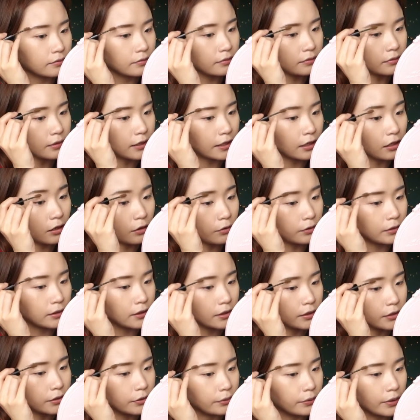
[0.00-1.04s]
like
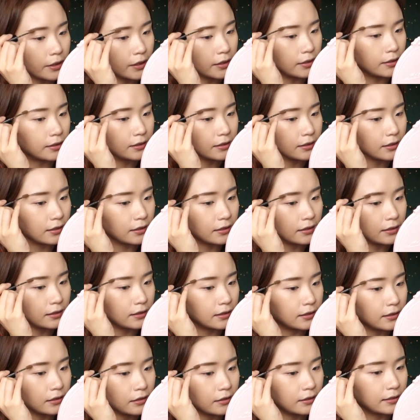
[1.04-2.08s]
closer to what it is, because
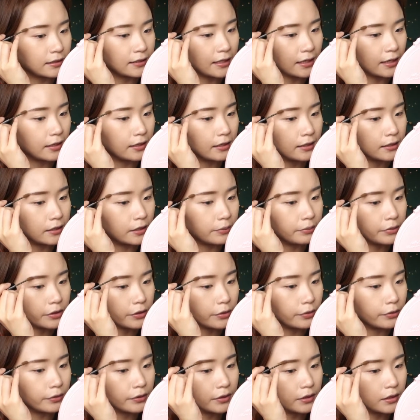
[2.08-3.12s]
it's not exactly the same
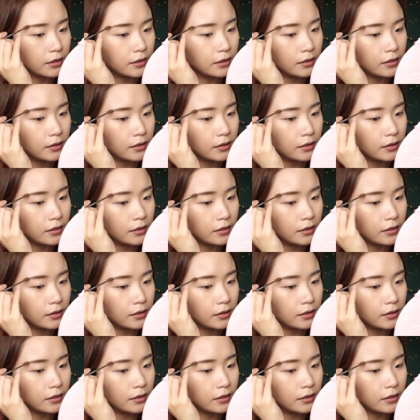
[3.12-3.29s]
tones.